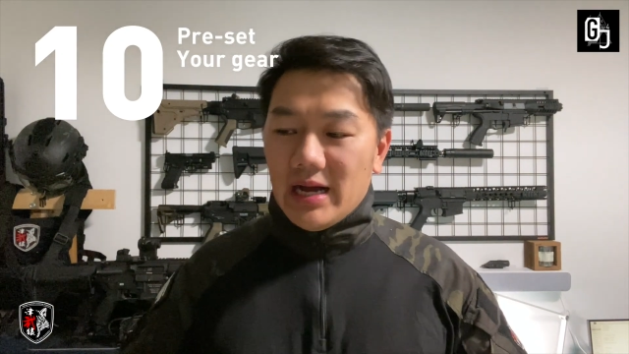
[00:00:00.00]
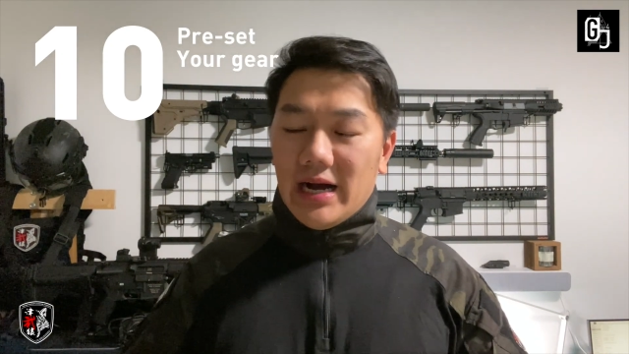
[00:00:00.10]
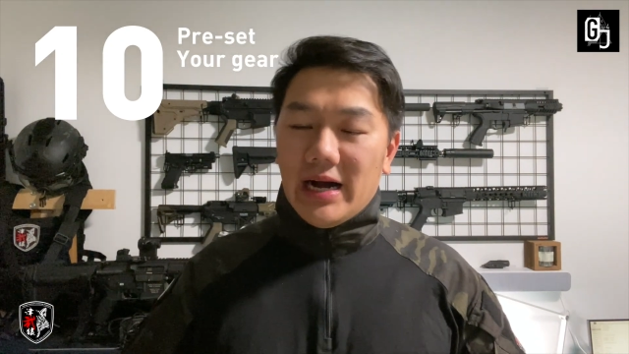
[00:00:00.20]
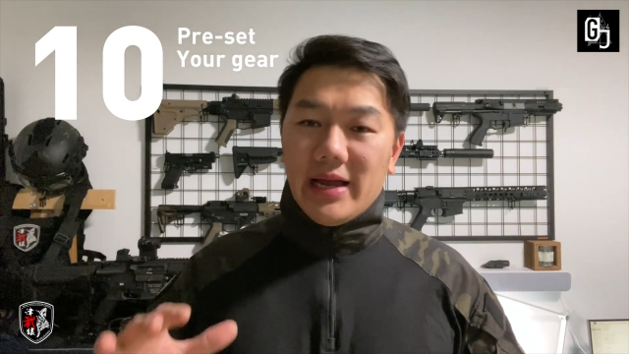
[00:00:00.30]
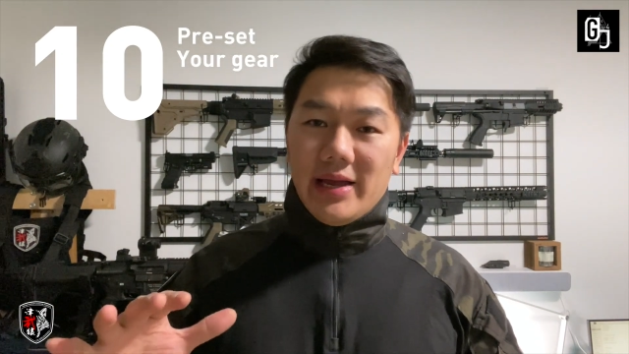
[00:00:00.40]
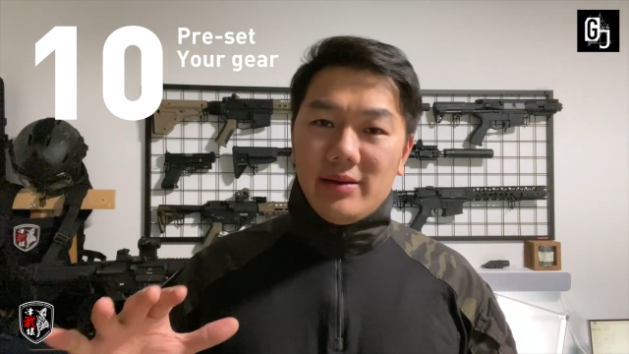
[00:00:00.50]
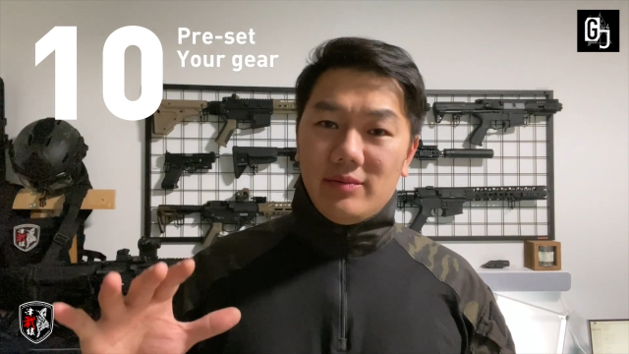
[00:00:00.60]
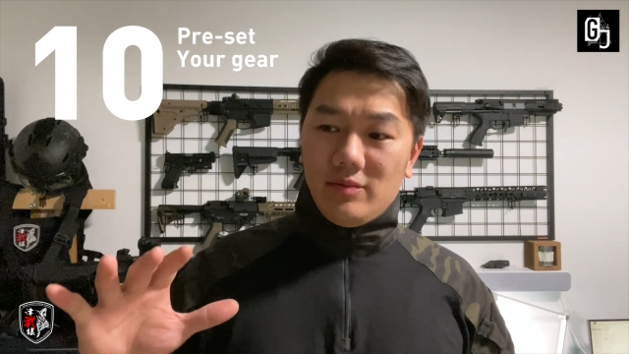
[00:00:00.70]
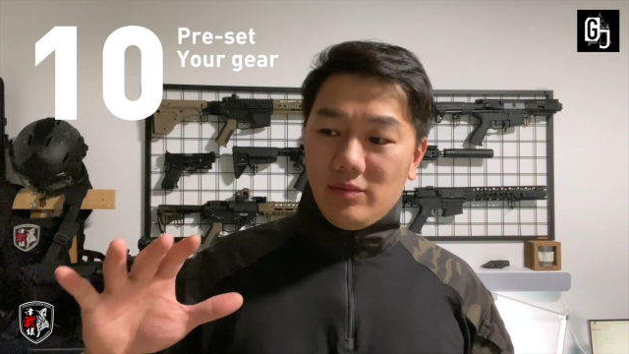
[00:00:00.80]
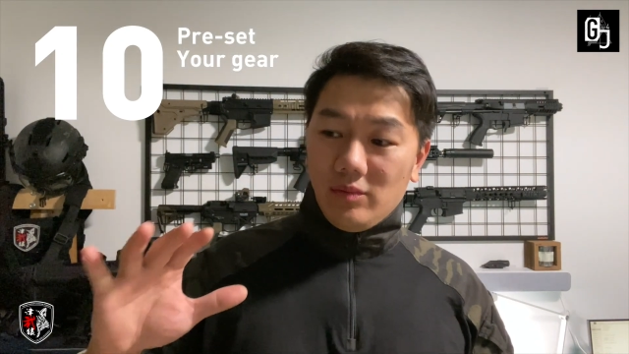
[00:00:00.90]
I
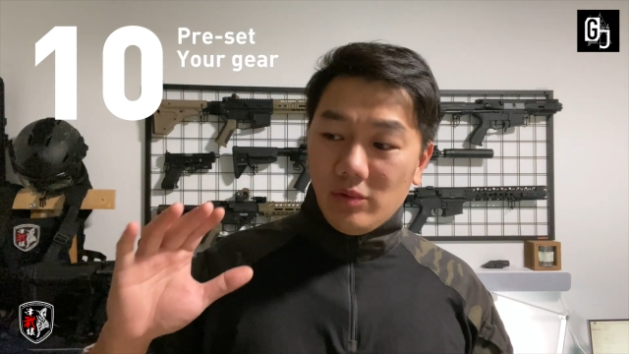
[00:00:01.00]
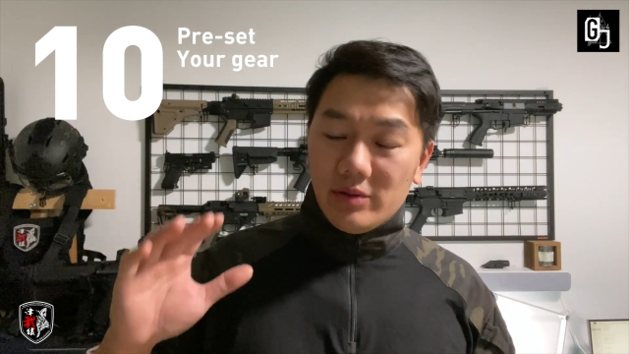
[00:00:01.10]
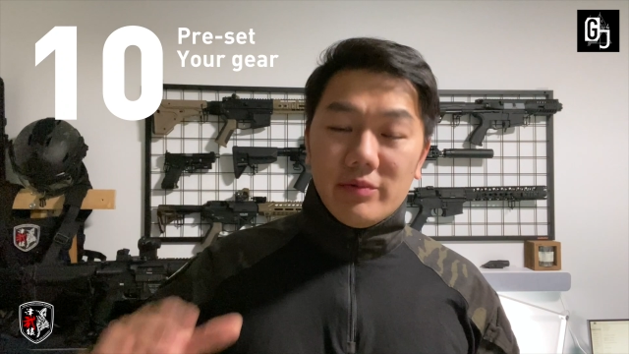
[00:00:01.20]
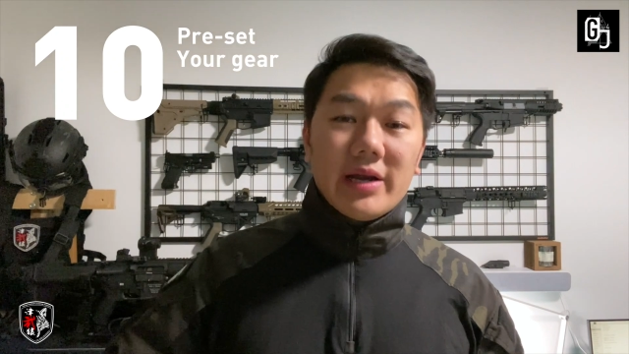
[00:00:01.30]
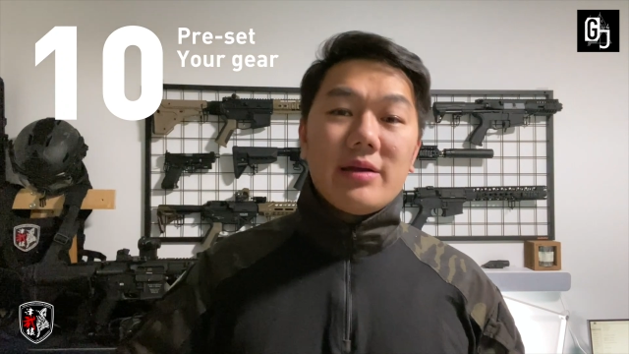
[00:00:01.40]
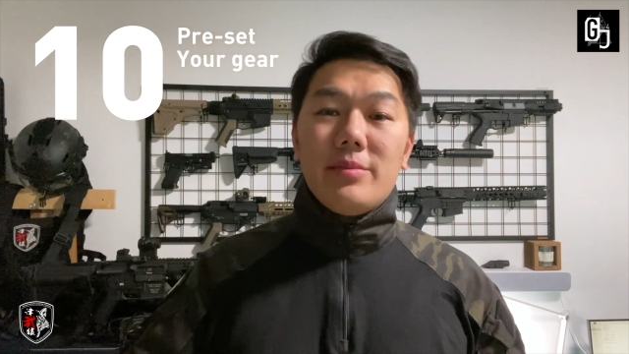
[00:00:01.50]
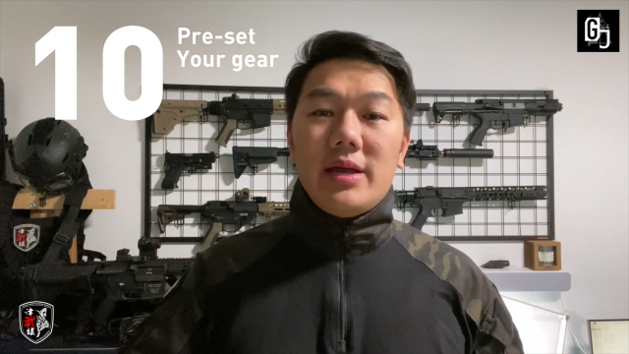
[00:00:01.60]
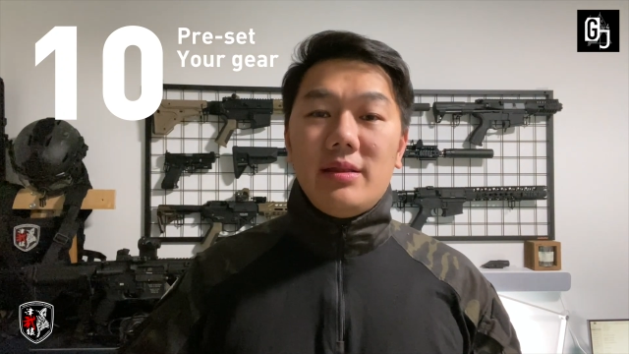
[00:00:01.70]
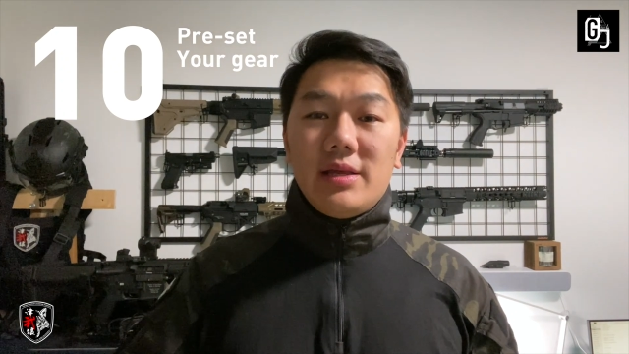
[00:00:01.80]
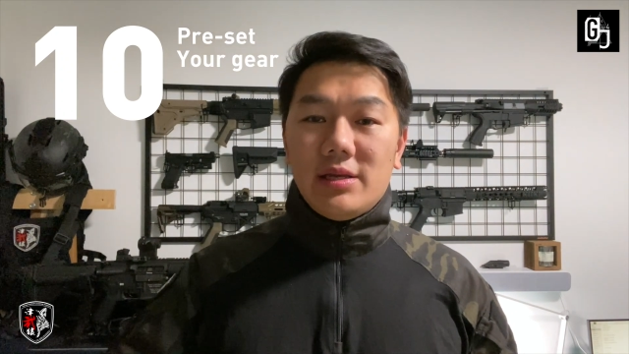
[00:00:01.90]
would
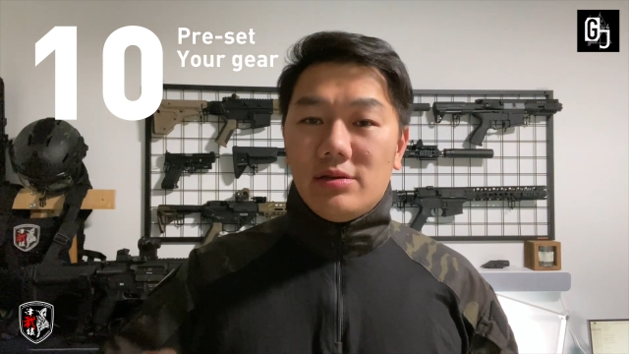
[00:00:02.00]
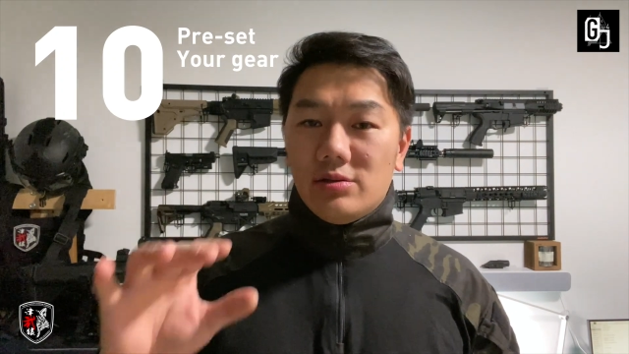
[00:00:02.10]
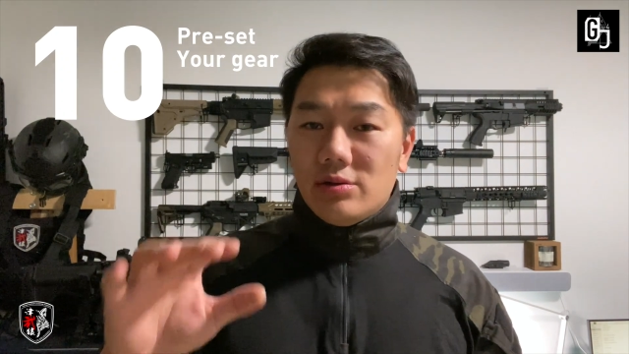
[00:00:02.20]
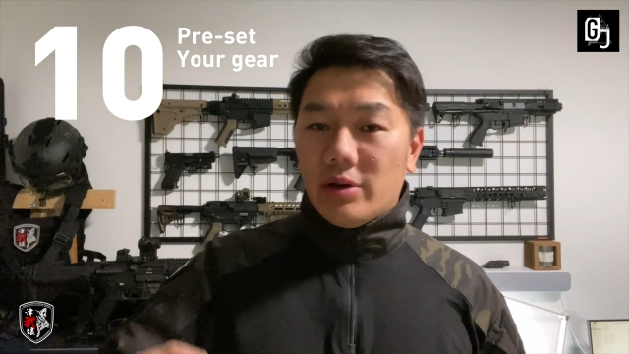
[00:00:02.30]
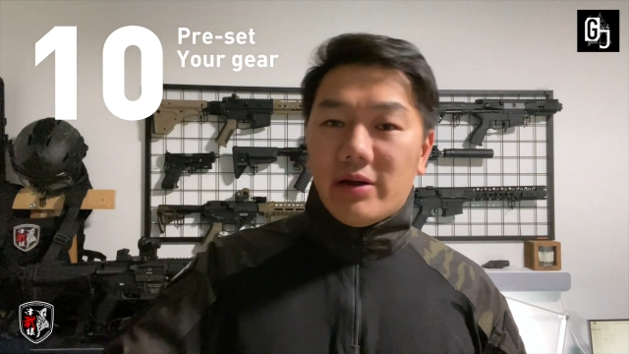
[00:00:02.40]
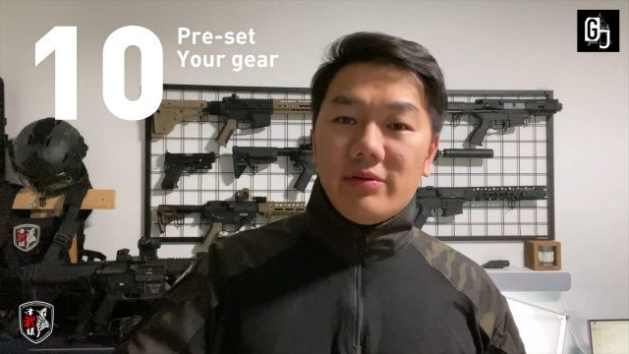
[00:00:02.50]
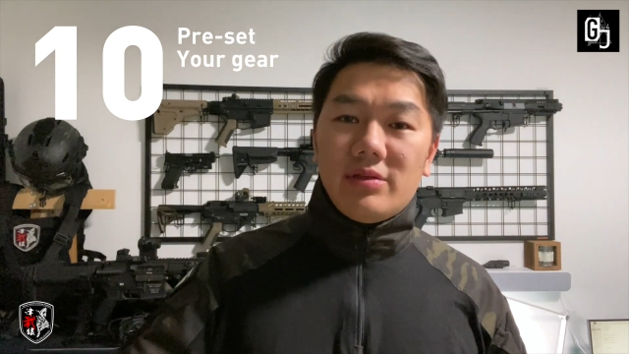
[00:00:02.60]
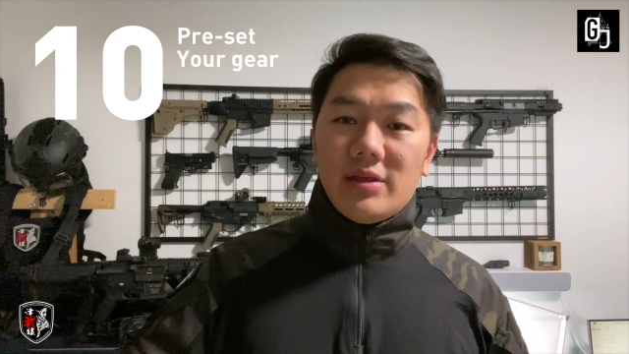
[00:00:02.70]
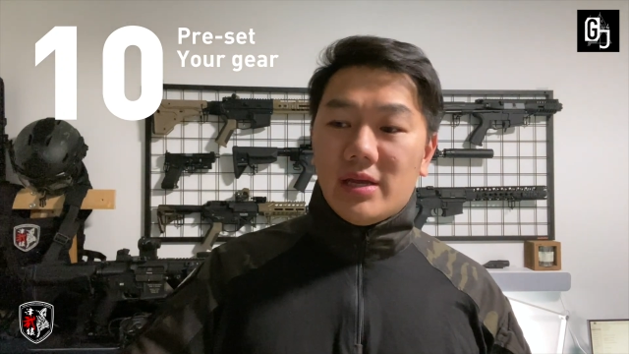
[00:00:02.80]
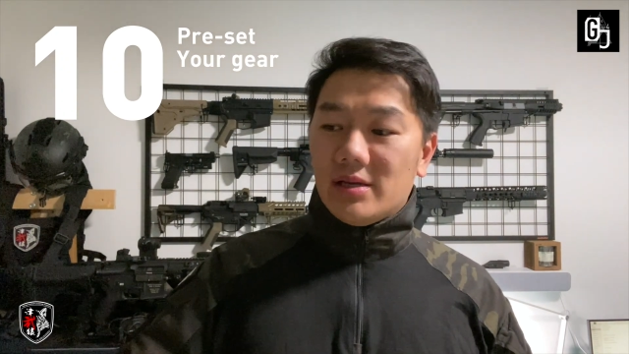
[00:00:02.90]
recommend that you do
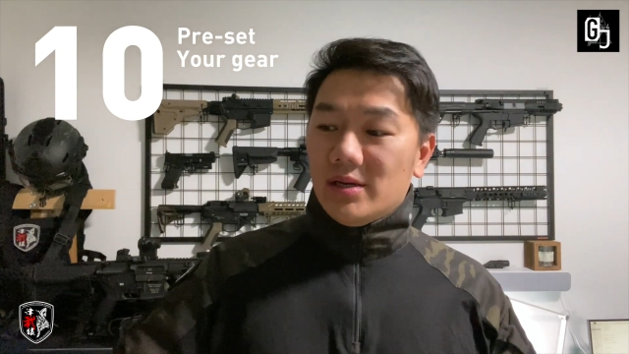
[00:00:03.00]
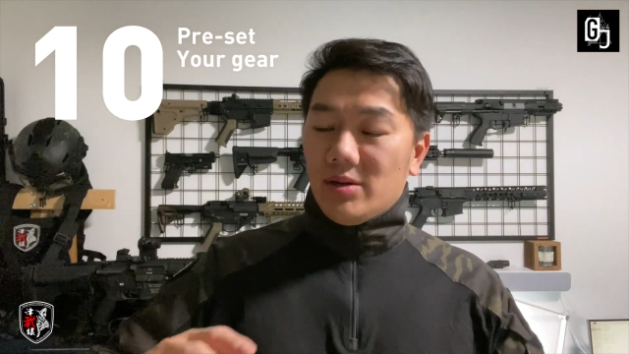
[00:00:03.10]
everything